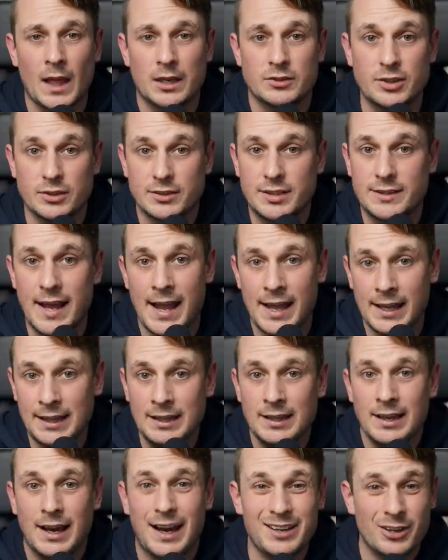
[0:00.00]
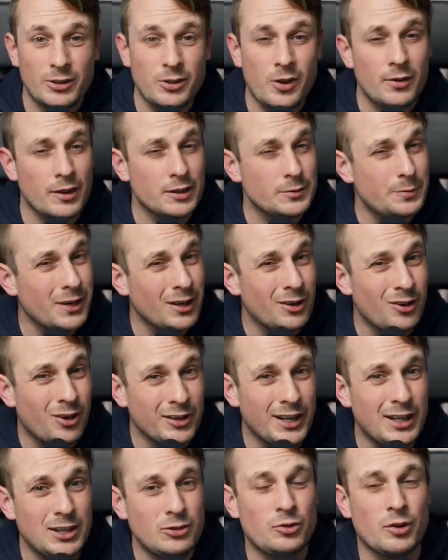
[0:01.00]
So today, and I know that's been a
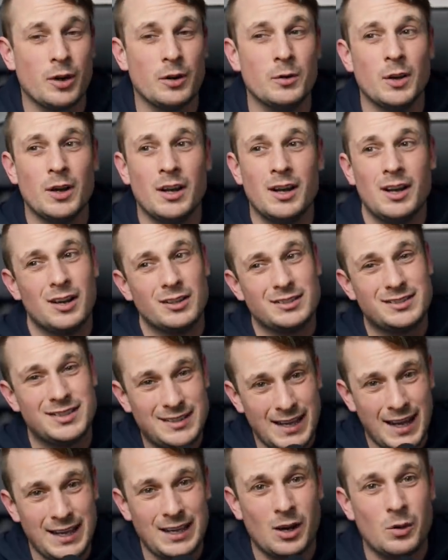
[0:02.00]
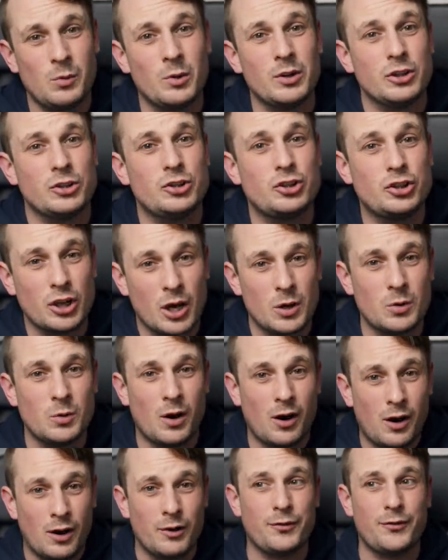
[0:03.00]
long intro, today I want to show
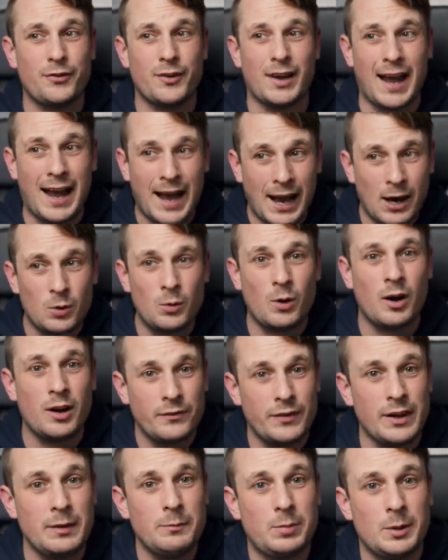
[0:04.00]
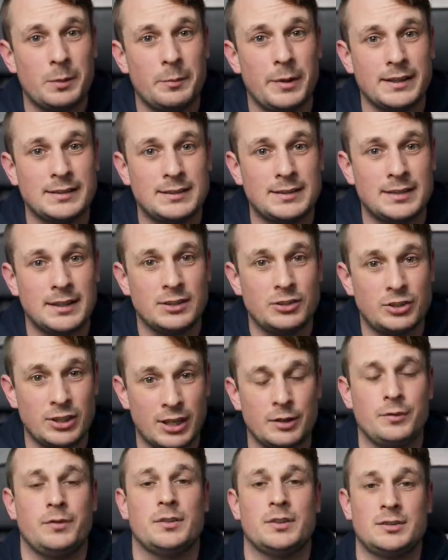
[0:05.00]
off how I've implemented
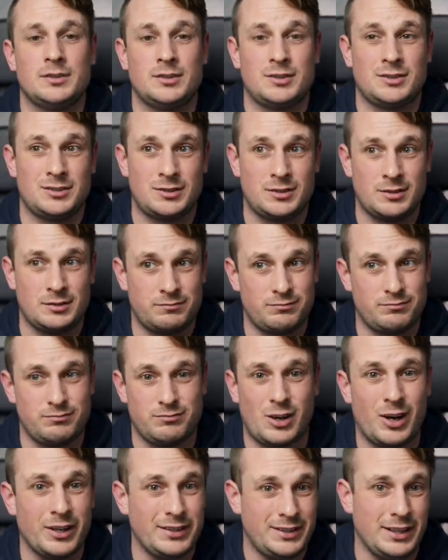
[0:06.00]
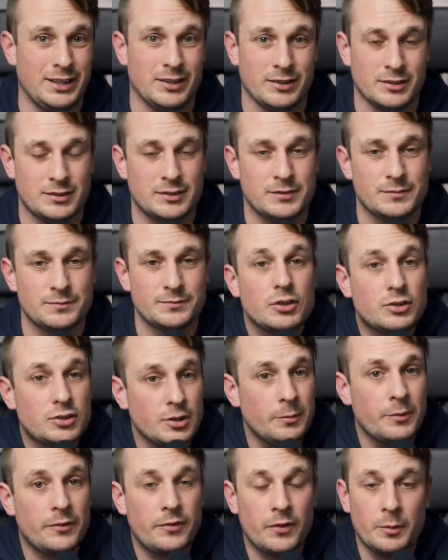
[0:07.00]
Jennifer's ideas.
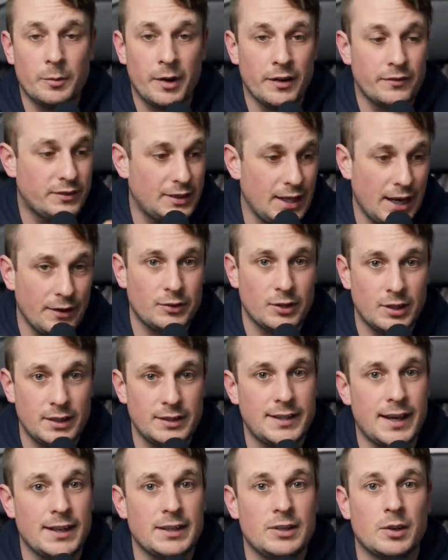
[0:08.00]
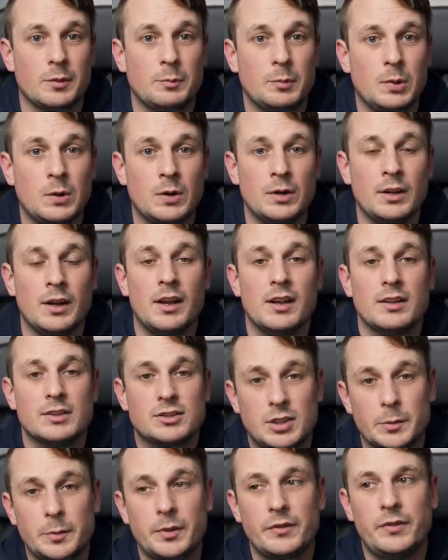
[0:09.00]
Some of them I've definitely taken on board.
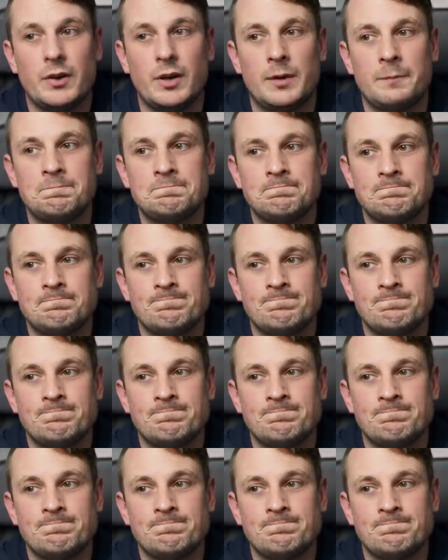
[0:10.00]
Some of them,